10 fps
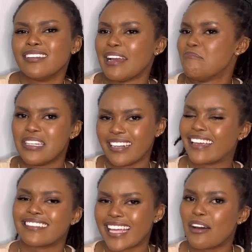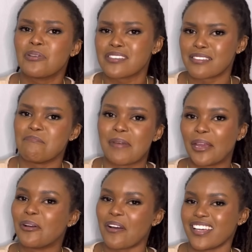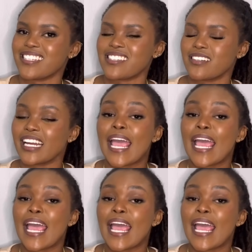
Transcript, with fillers: I mean, like that was the main question,